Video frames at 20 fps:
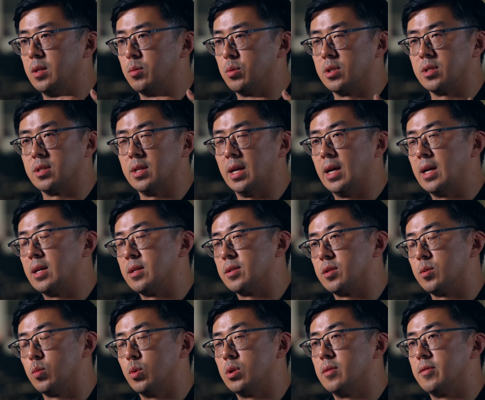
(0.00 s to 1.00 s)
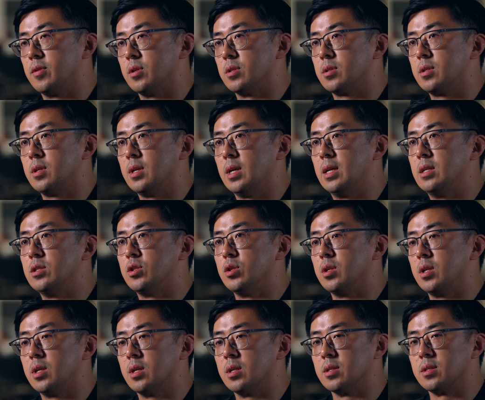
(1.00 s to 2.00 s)
we just asked one of those
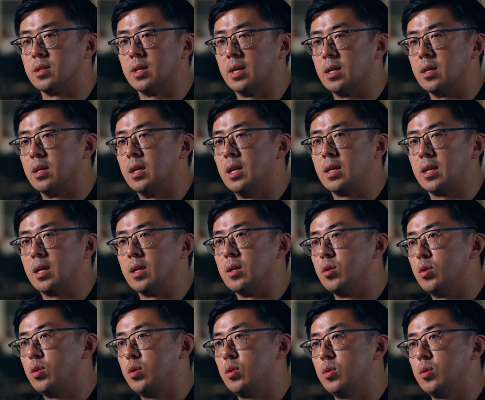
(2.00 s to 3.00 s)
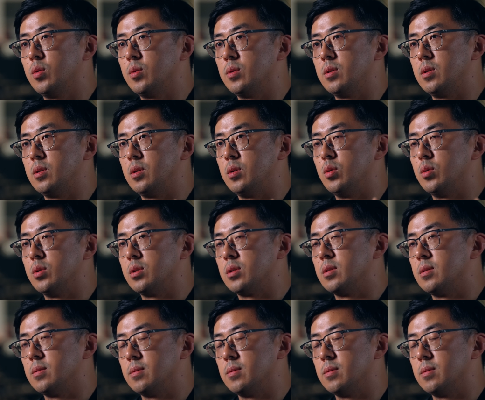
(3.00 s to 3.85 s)
engineers, hey, can you use